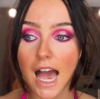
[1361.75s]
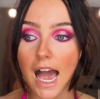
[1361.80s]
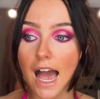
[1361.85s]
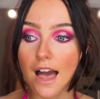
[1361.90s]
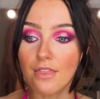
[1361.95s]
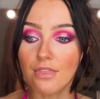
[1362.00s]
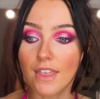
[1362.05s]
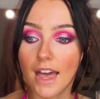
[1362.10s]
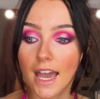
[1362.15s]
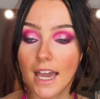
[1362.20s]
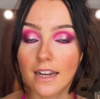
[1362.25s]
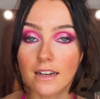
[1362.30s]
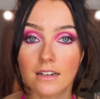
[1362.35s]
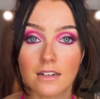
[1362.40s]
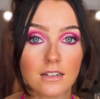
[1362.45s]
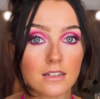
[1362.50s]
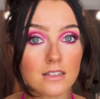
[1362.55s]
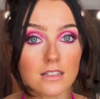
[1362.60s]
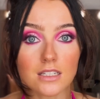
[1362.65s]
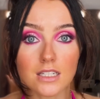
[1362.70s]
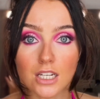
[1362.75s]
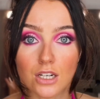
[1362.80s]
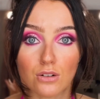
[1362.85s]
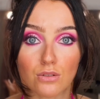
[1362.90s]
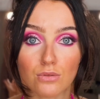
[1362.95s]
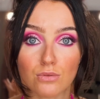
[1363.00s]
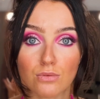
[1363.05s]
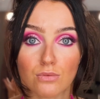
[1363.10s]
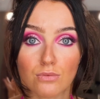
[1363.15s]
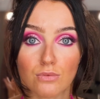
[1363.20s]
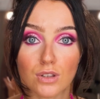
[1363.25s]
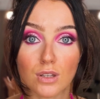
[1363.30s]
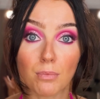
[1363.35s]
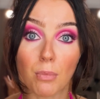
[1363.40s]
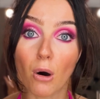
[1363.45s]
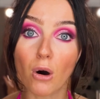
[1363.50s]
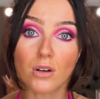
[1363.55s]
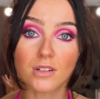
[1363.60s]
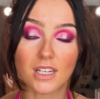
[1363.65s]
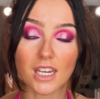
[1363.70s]
and then steal the
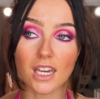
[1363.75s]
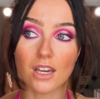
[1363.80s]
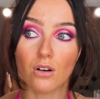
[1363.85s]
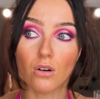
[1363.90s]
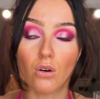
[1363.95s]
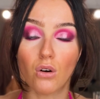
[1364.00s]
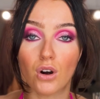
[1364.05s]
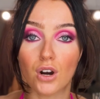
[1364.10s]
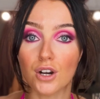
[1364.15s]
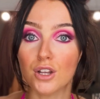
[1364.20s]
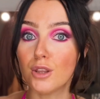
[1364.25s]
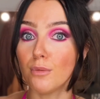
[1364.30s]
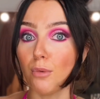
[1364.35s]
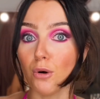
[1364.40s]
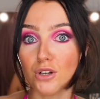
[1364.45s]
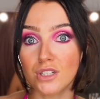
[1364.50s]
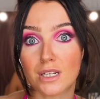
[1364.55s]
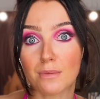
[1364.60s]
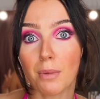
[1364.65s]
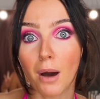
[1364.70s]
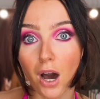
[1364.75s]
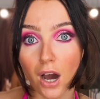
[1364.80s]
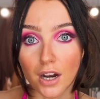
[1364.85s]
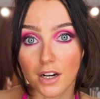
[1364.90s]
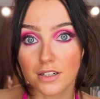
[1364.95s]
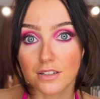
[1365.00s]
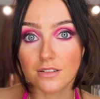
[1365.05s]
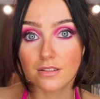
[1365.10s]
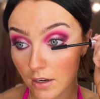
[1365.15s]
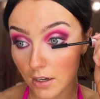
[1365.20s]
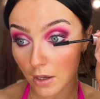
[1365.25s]
body or the body parts.